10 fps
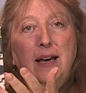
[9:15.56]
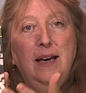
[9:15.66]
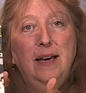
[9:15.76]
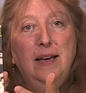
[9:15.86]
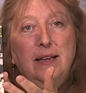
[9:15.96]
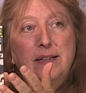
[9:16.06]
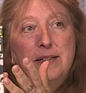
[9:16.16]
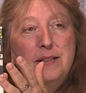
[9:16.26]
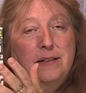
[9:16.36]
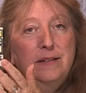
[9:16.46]

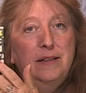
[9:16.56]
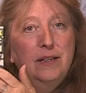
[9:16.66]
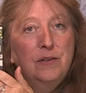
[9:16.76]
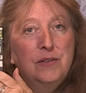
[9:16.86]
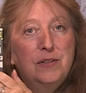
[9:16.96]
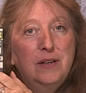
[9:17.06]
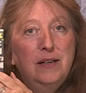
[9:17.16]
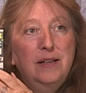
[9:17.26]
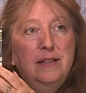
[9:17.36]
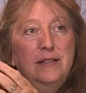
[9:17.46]
and their
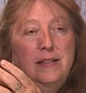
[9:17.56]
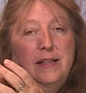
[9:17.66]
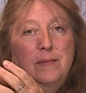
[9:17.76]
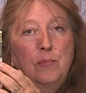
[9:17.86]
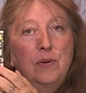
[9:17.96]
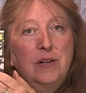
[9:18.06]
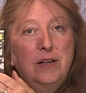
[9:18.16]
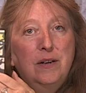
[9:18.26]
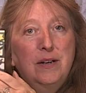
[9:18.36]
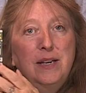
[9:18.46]
son,
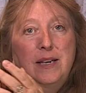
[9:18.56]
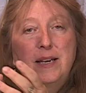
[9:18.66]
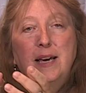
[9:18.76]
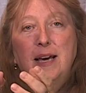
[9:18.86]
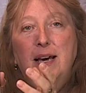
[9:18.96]
Pryderi,